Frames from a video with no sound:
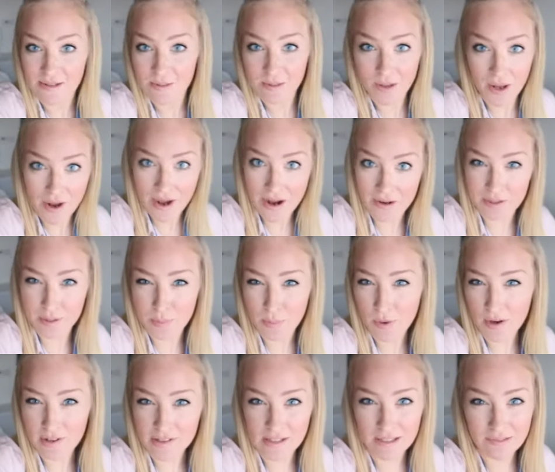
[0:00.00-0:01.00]
We're going out to
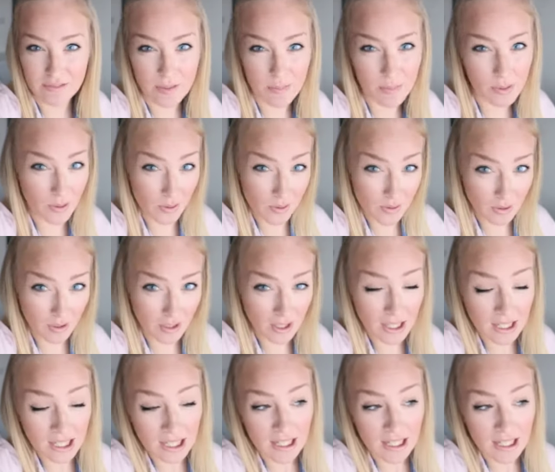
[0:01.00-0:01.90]
Brasserie Blanc.